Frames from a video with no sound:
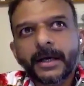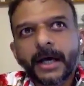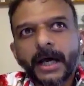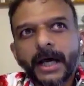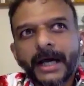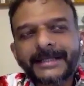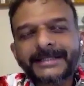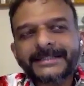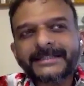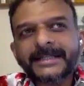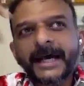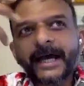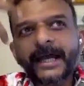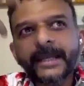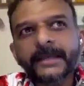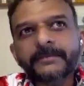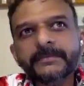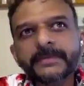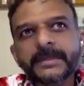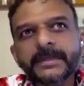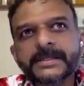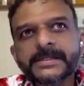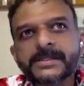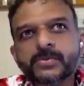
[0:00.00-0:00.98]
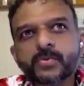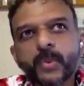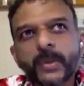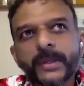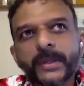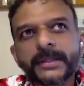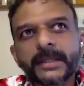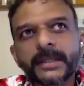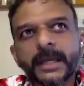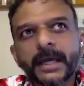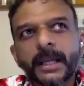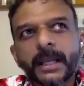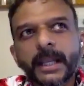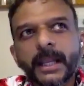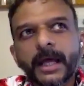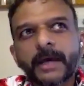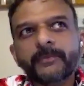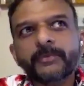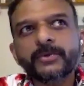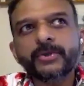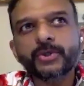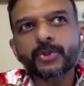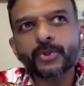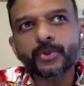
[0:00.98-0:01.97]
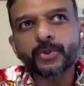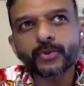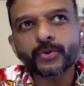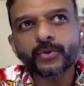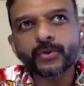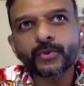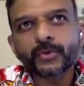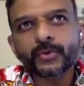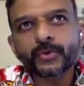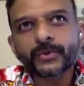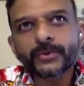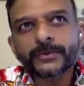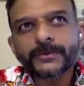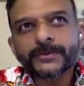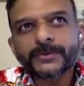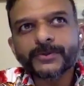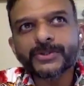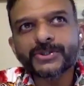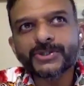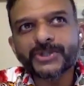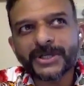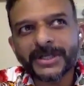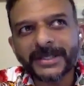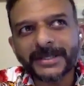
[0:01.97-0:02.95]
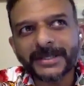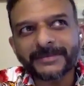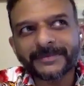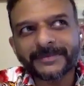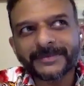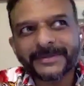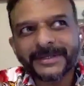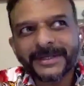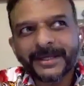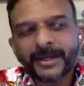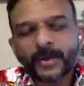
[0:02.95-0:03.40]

are timeless when they allow you to dream.